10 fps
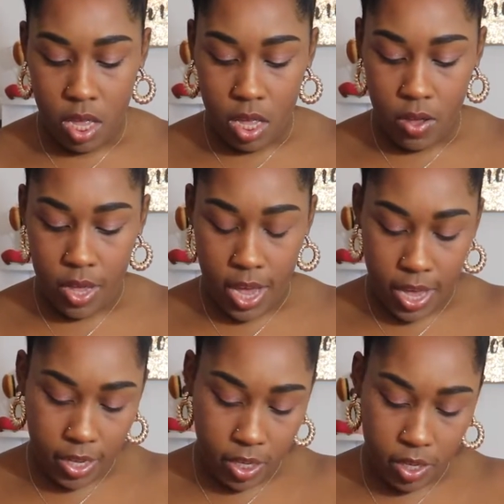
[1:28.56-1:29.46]

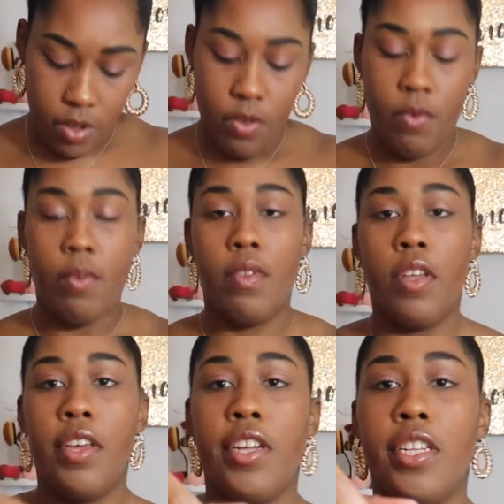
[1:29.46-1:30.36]
Okay, so
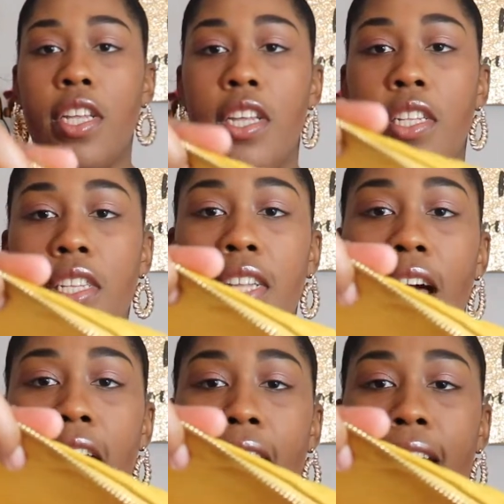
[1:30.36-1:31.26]
here's the
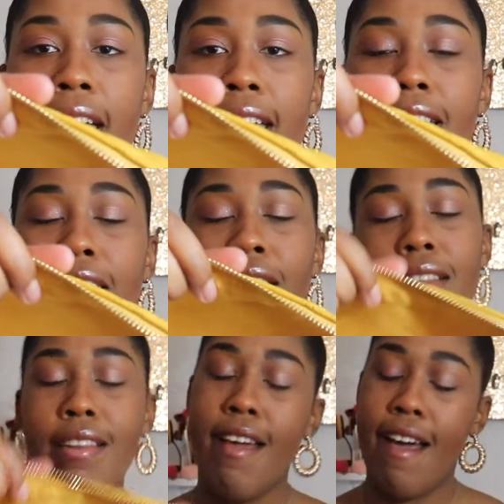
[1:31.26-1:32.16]
inside.
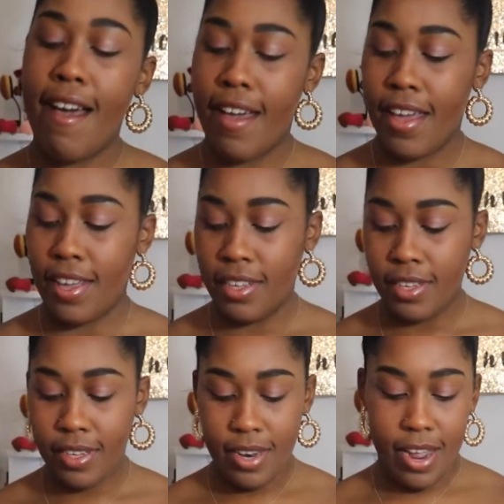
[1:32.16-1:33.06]

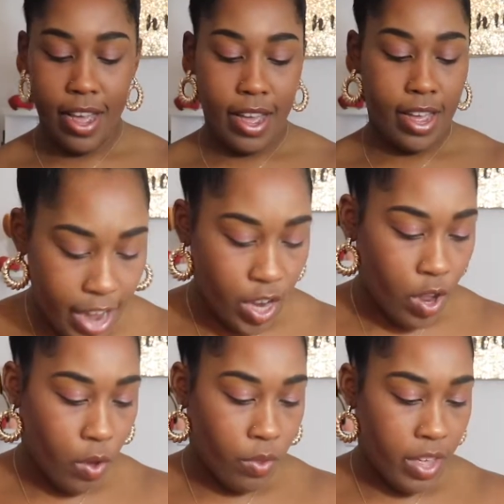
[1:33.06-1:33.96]
Nice. I
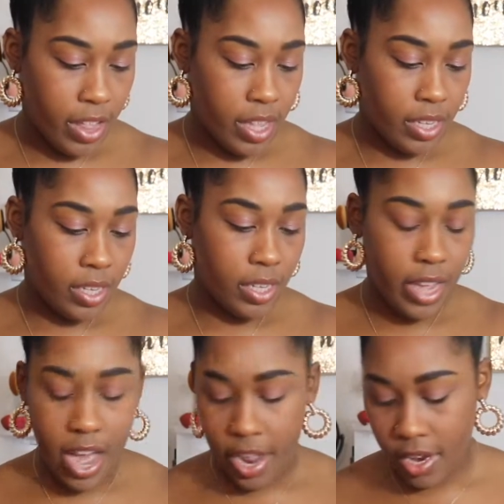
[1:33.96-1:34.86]
know that this is
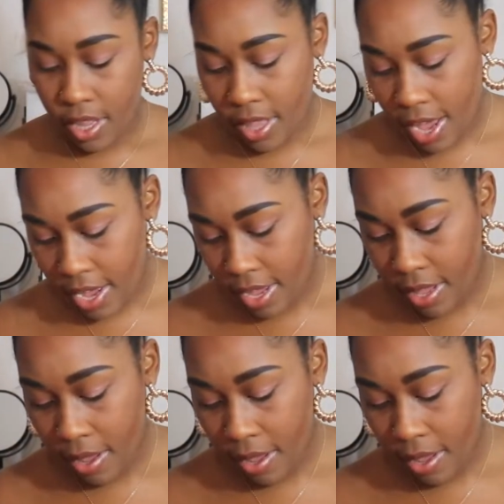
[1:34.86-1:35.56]
kind of like